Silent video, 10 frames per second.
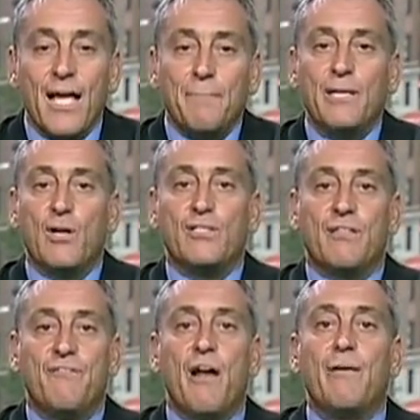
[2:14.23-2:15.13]
Because
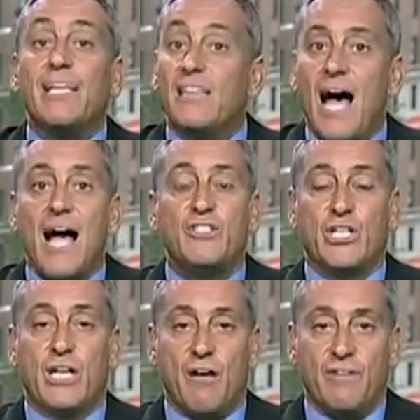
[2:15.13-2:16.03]
the very
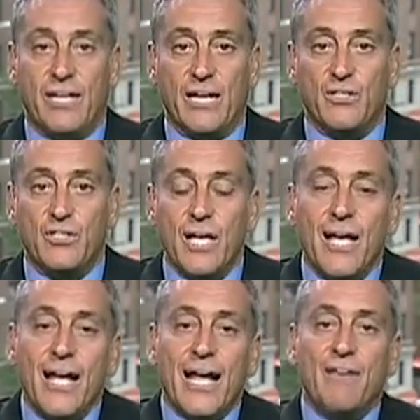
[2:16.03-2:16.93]
logic of it is,
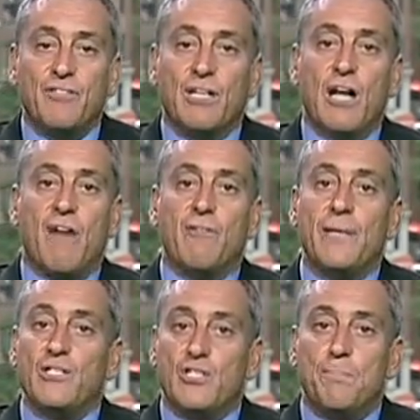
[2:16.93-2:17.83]
if the
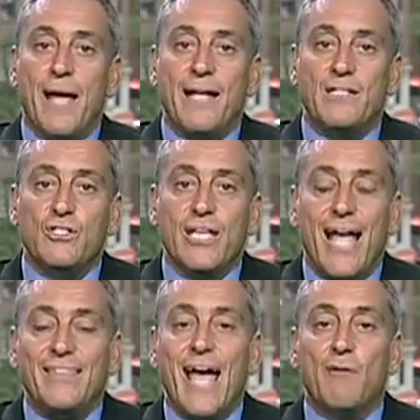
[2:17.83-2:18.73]
government spends
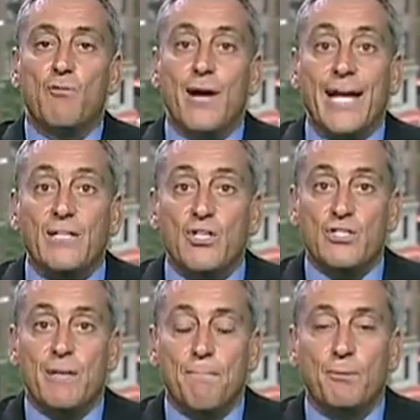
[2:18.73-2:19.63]
and that
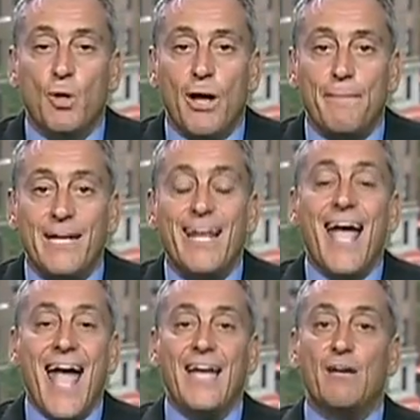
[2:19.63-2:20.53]
raises employment
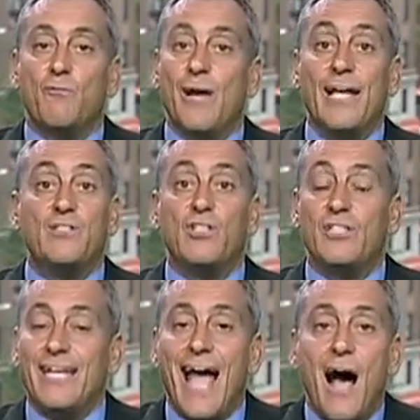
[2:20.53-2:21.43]
and it raises
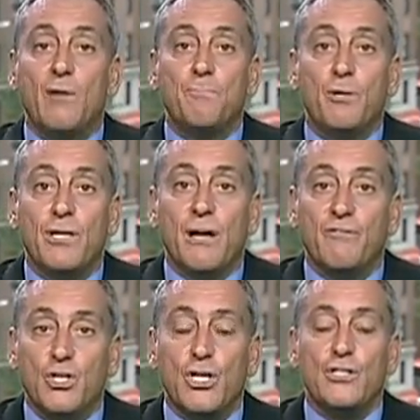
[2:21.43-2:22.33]
the output
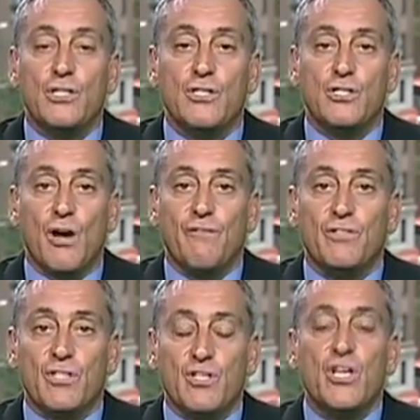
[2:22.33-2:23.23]
of goods and
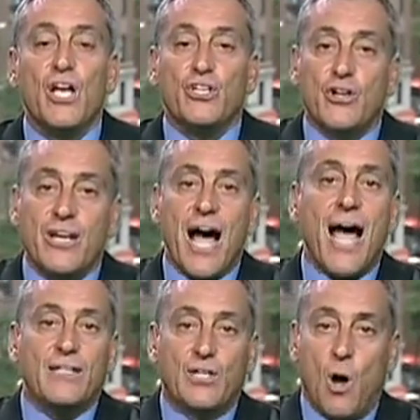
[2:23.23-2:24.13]
services, you're
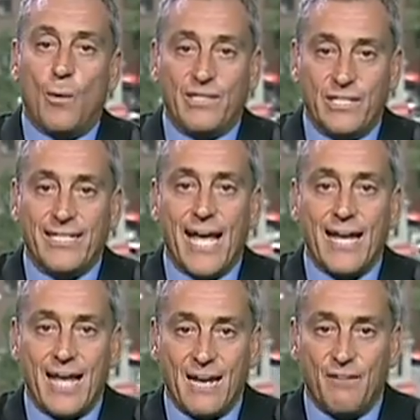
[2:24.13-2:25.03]
not going to
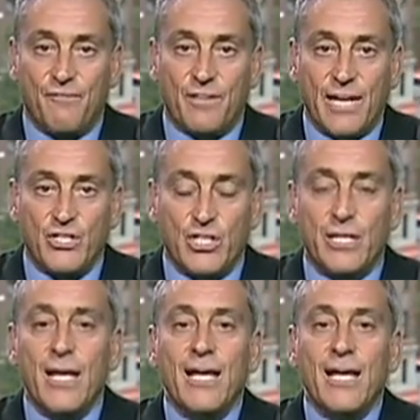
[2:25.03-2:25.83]
get an inflation.